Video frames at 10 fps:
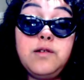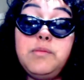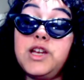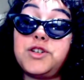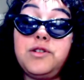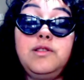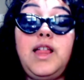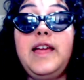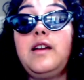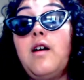Make sure to
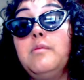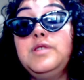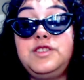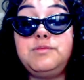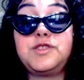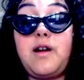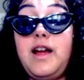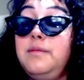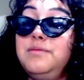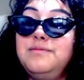like, comment, subscribe.